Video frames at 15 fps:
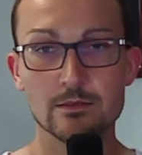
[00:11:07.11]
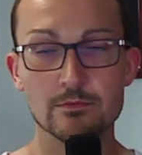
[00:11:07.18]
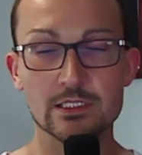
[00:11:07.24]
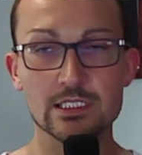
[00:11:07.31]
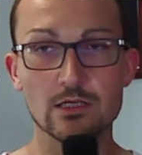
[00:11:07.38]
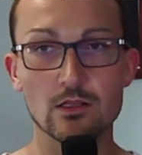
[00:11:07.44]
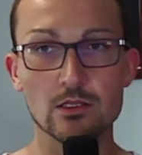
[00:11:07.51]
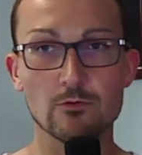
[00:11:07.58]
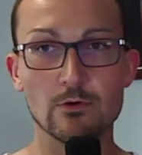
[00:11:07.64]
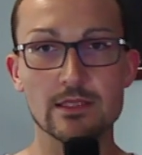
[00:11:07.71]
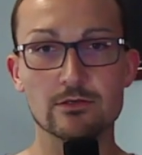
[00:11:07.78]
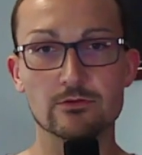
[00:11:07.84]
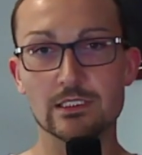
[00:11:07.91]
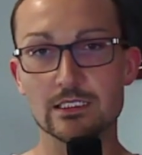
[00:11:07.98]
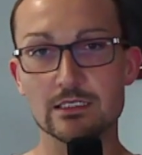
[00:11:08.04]
But the only one
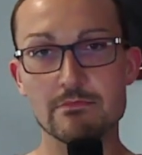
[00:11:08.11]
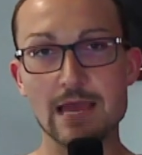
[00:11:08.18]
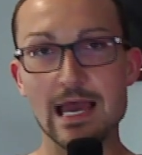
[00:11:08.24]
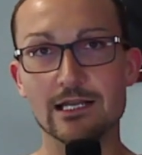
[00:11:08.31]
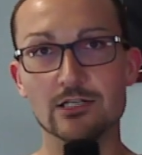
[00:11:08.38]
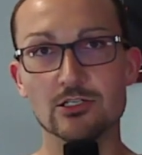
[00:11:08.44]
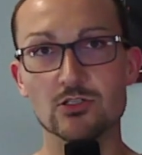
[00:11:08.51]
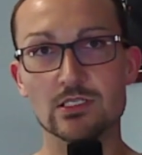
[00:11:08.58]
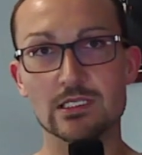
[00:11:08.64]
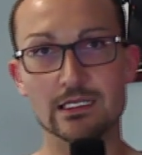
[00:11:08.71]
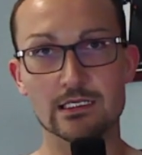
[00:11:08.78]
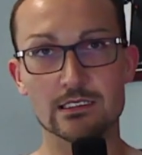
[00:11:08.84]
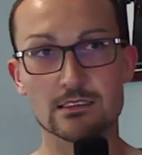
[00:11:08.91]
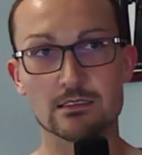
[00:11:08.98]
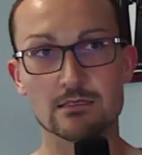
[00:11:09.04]
that really matters
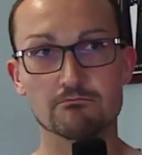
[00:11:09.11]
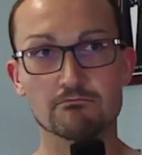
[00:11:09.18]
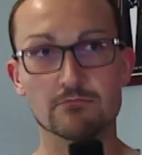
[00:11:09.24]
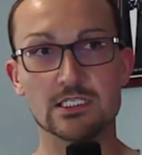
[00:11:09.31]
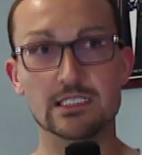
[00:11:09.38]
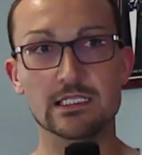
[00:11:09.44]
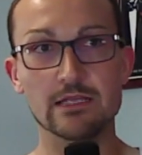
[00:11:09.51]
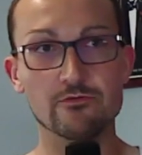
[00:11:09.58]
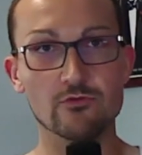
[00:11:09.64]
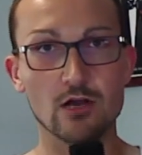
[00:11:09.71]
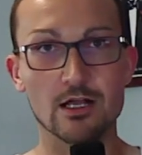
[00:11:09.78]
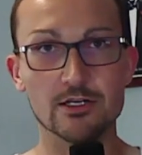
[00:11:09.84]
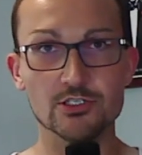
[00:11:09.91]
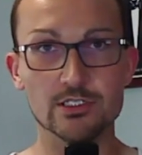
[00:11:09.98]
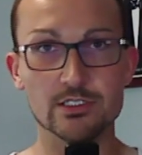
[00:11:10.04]
is Steve
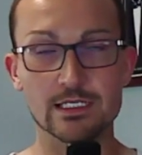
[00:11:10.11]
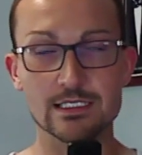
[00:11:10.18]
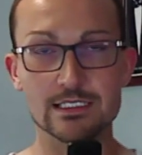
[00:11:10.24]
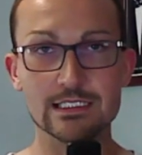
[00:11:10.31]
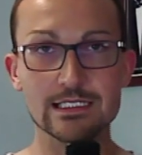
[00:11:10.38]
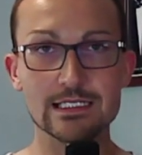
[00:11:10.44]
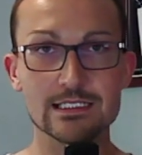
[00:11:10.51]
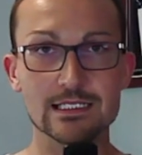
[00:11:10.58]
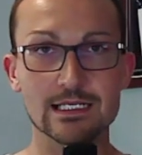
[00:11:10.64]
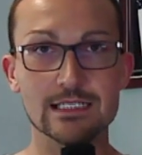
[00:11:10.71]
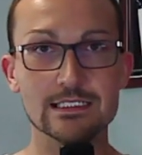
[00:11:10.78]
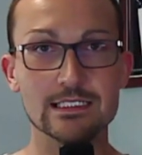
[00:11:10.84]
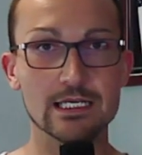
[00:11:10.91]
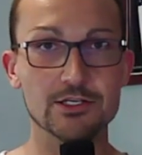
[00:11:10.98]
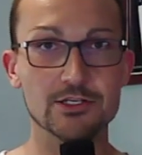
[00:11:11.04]
Rogers, because he needs to
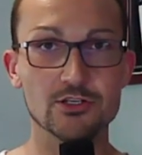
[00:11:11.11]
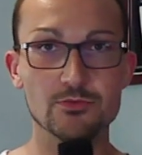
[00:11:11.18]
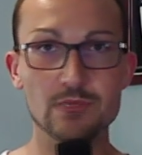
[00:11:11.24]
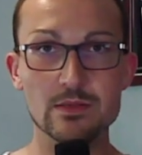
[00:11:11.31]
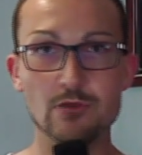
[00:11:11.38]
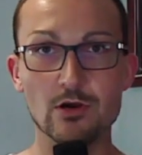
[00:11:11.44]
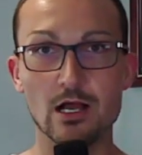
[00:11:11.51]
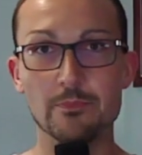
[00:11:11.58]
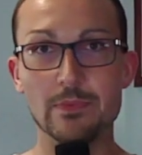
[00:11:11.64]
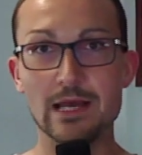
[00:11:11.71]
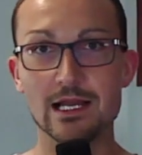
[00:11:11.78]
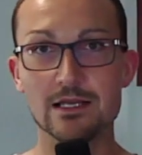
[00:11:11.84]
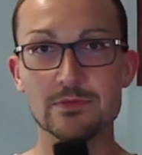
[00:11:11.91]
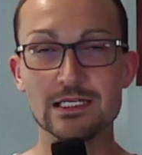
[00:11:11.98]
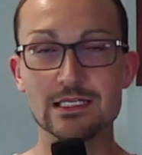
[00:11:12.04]
continue to be brought
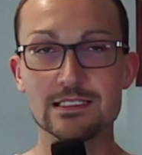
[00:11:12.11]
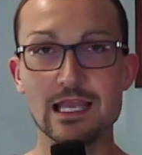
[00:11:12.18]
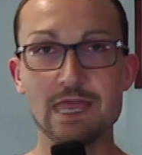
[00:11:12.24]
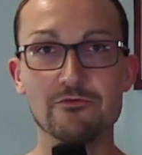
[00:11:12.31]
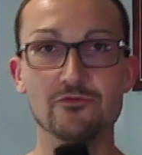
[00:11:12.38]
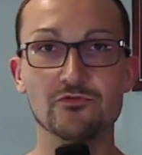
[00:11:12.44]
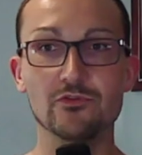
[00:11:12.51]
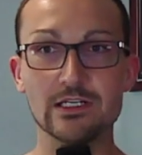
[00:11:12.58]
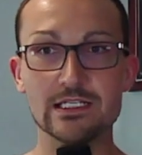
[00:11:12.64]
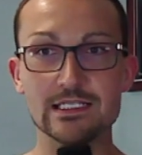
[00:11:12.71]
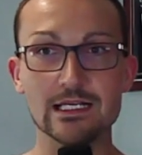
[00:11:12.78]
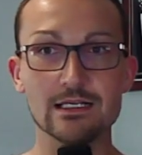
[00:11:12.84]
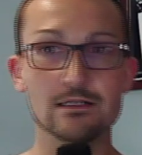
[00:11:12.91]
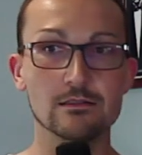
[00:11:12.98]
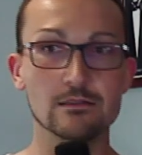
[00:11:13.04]
back, because every
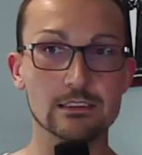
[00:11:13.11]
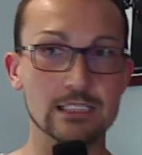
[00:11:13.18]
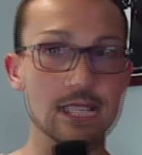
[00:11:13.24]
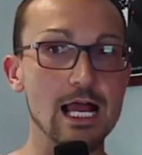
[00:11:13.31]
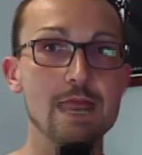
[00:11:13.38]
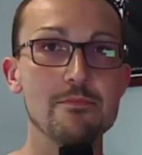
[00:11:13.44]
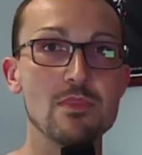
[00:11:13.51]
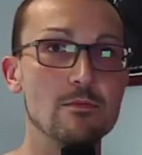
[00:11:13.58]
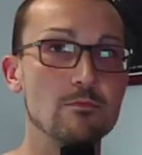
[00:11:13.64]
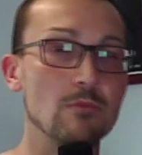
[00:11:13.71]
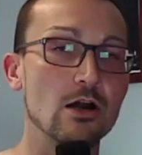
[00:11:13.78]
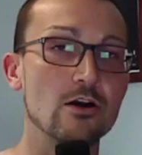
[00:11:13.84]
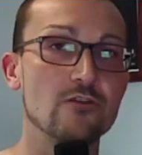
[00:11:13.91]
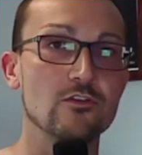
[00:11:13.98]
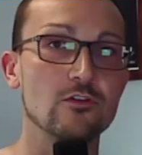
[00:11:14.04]
single time that
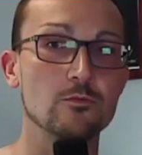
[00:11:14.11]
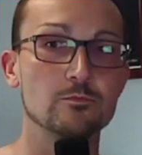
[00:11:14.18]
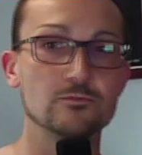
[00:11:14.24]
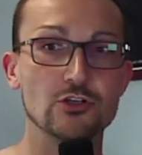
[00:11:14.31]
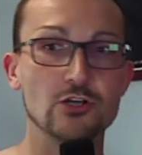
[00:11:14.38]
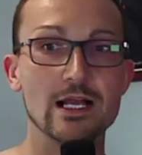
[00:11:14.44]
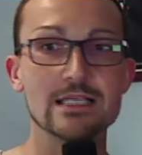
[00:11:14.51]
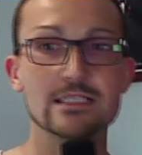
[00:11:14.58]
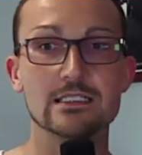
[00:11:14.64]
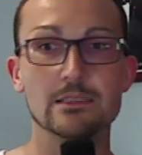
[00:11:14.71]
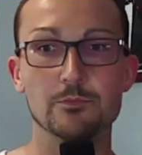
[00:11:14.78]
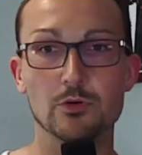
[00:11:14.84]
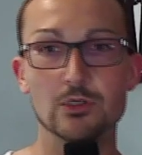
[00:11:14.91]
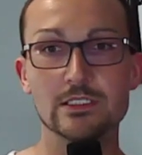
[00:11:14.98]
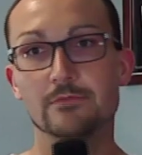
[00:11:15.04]
Marvel tries to
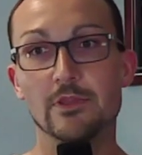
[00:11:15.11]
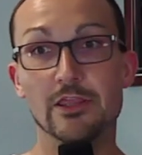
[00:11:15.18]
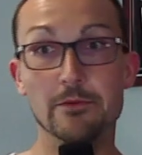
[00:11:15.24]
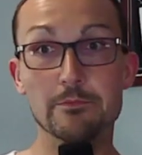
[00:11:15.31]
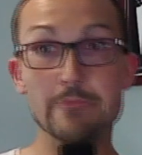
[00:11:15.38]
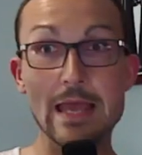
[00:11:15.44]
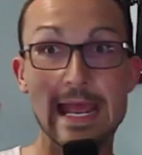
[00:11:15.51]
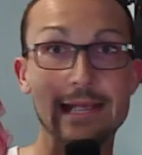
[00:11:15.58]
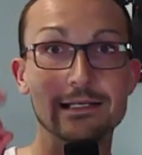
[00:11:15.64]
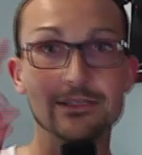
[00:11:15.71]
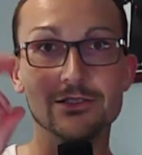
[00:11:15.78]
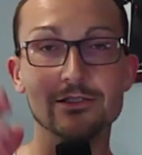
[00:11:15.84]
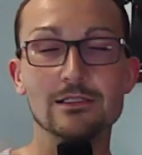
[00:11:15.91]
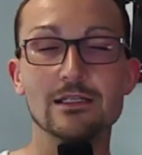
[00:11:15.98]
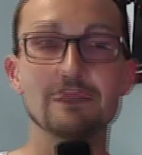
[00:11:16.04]
put the
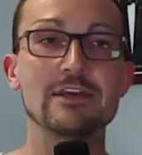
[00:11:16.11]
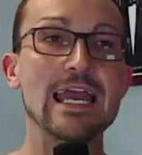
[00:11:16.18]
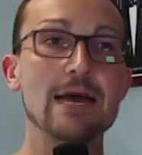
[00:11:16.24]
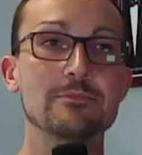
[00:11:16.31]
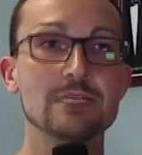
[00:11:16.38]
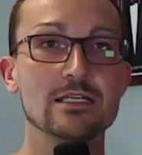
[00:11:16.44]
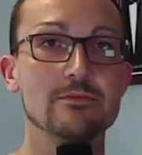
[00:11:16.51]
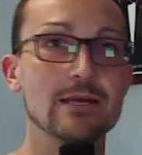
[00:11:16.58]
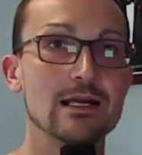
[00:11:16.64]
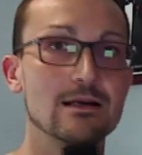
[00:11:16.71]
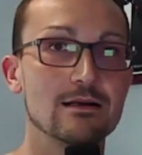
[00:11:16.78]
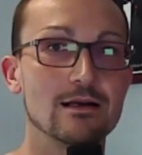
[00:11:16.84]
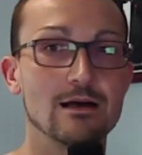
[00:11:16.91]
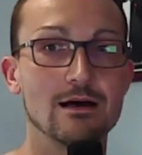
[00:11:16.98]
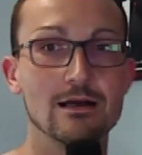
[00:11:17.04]
mantle of Captain
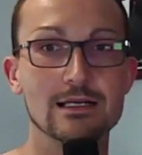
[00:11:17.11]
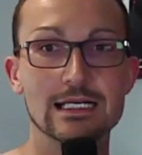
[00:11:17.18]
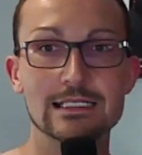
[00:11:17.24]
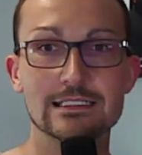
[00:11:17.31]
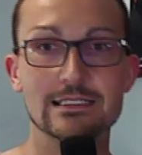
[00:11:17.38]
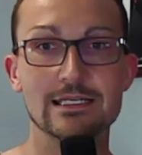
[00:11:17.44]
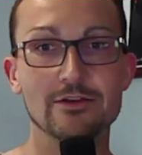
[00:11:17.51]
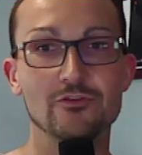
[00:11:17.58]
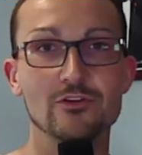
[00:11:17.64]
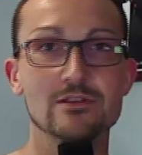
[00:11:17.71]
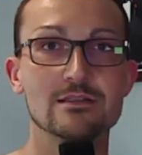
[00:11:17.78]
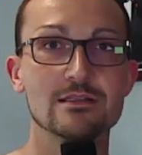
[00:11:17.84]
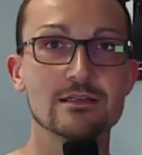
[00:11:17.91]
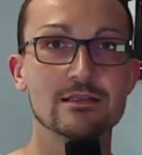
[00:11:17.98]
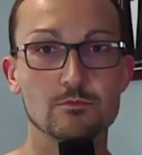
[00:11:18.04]
America on a
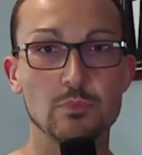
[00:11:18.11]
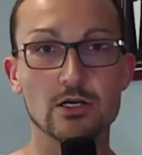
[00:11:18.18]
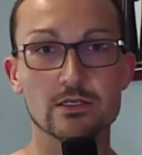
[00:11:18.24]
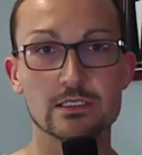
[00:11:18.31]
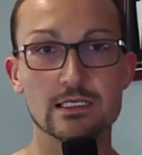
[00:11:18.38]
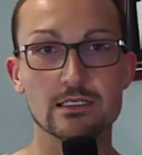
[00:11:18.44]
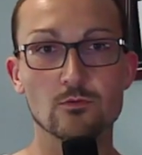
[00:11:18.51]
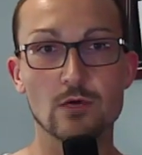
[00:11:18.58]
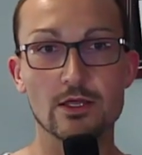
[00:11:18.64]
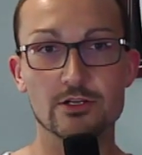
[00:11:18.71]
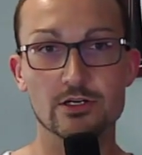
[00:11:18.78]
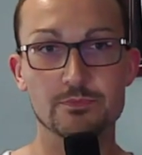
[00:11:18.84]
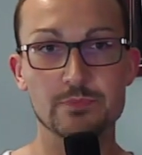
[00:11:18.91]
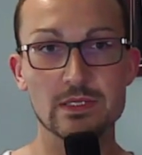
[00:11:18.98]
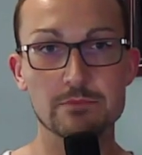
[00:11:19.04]
different person,
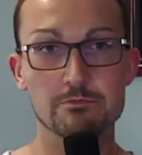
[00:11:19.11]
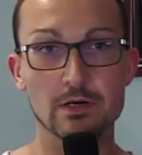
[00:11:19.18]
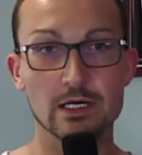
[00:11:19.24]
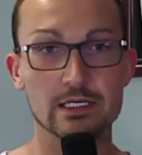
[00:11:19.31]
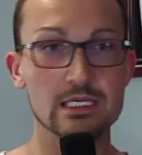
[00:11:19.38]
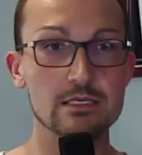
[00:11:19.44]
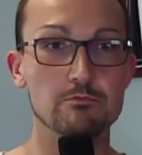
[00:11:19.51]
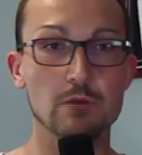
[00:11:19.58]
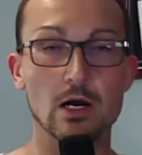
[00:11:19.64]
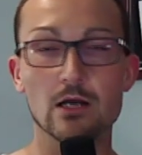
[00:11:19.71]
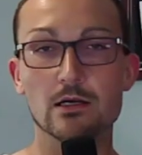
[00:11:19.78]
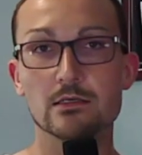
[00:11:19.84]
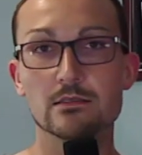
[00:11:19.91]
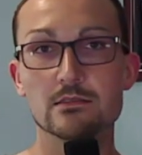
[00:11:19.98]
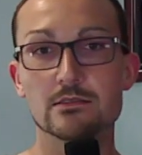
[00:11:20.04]
whether it be Bucky
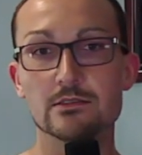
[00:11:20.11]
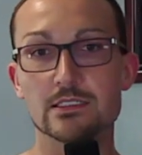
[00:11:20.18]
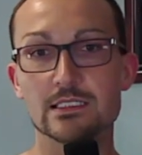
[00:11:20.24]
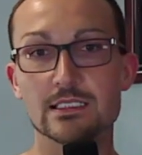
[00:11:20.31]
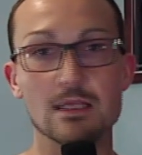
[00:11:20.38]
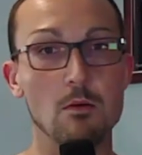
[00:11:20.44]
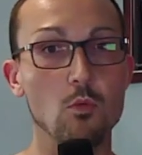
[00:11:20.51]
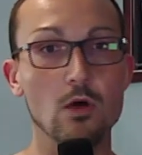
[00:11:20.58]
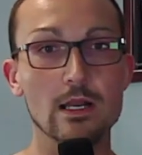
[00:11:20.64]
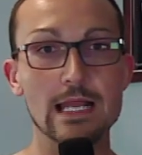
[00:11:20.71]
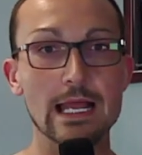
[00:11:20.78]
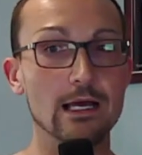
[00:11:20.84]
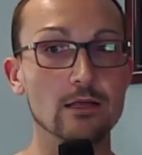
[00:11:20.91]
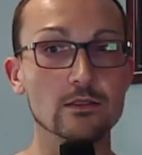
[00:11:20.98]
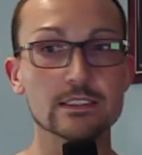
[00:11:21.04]
Barnes or someone
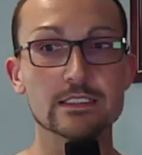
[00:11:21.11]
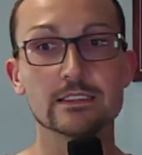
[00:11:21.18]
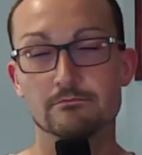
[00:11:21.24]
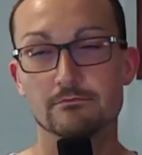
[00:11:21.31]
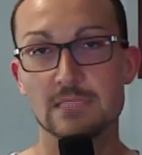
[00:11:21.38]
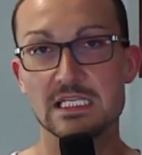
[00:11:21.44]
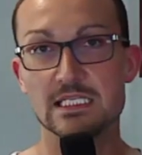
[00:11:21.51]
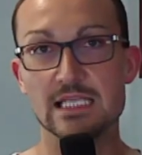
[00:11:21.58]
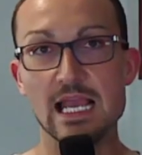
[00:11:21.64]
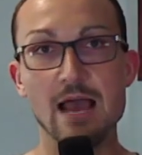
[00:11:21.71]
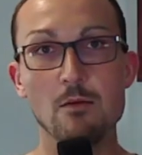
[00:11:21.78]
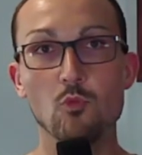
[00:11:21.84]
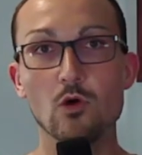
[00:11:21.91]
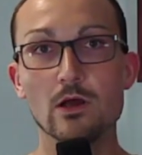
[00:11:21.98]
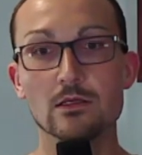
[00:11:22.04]
else,
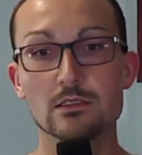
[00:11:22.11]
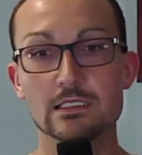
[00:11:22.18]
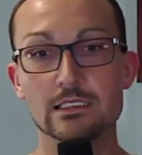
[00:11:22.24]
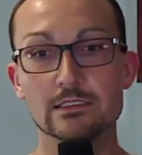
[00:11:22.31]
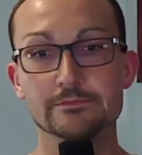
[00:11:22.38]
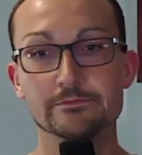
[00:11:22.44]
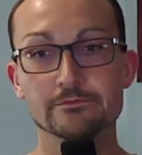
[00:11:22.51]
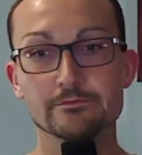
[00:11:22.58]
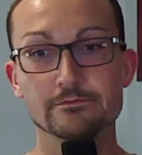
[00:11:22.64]
Sam Wilson,